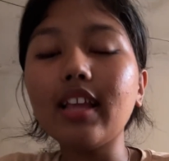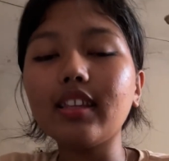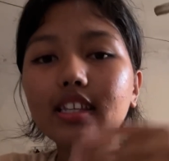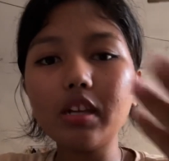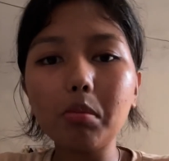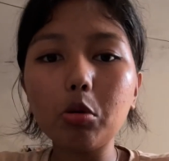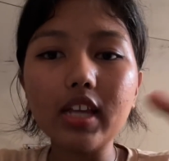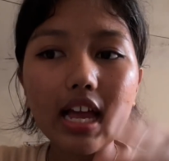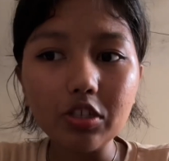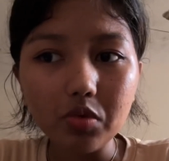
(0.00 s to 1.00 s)
The thing about
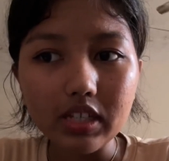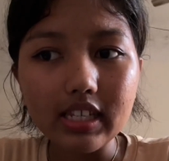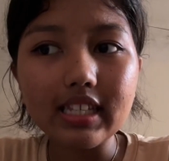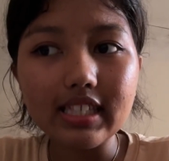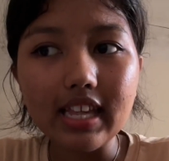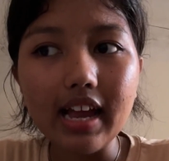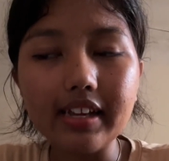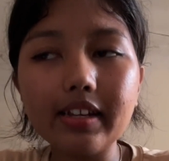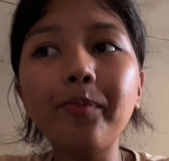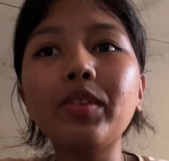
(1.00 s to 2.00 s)
gastrin is
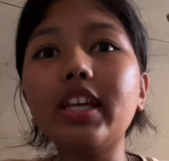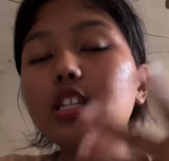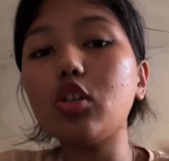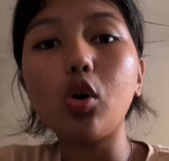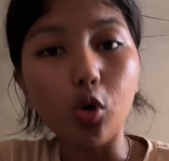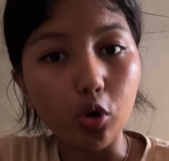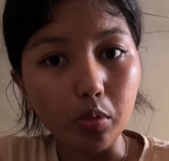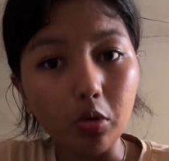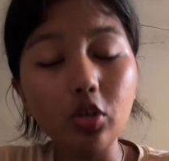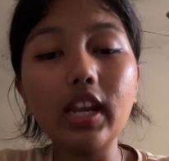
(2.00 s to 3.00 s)
that it is a
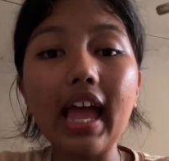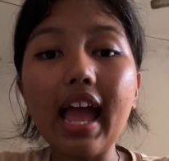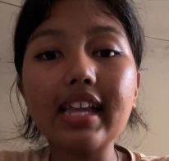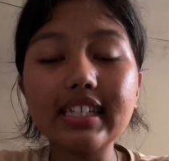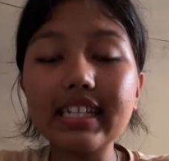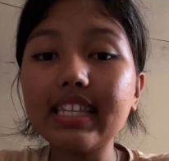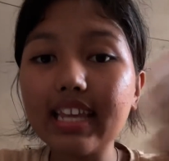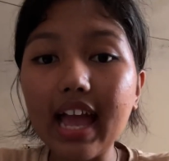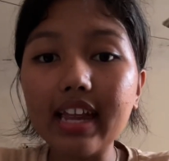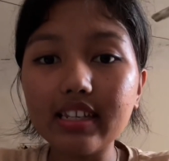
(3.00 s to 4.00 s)
hormone and it
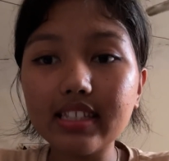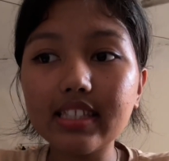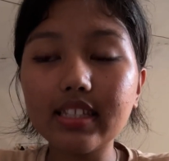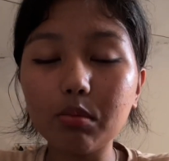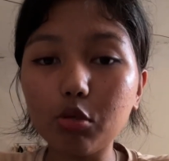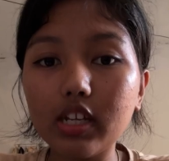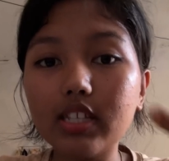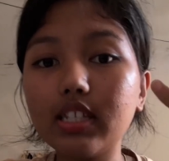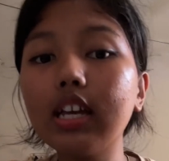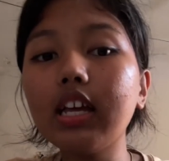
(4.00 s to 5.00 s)
can
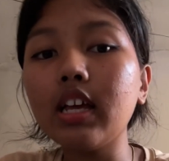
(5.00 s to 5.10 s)
stimulate